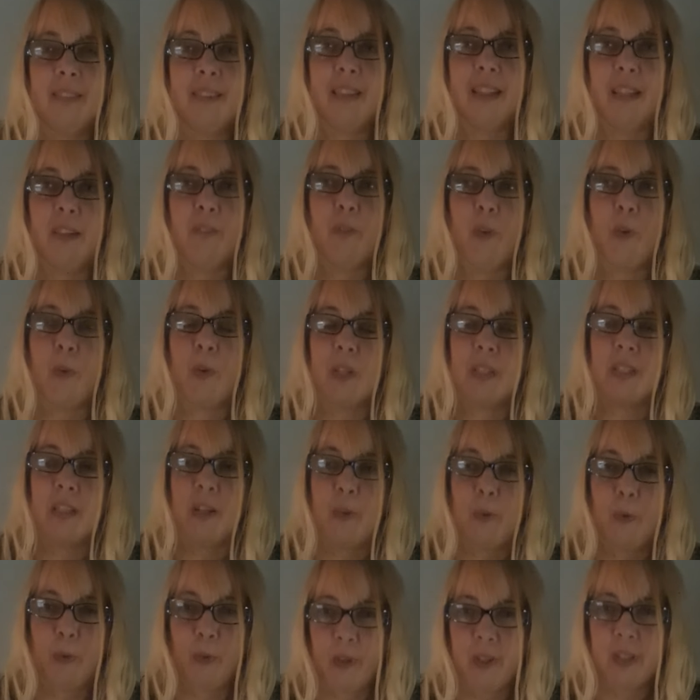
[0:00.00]
and focus on
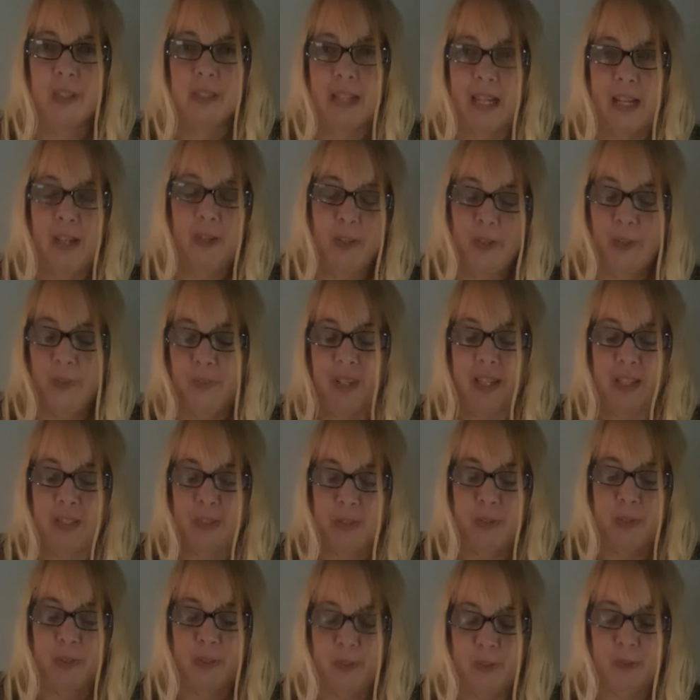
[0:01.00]
Horus. I don't know if that's
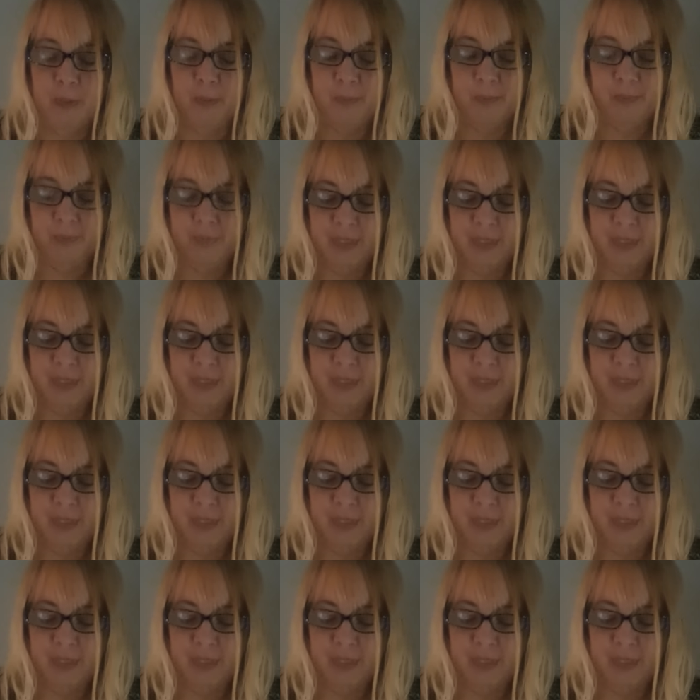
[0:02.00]
true.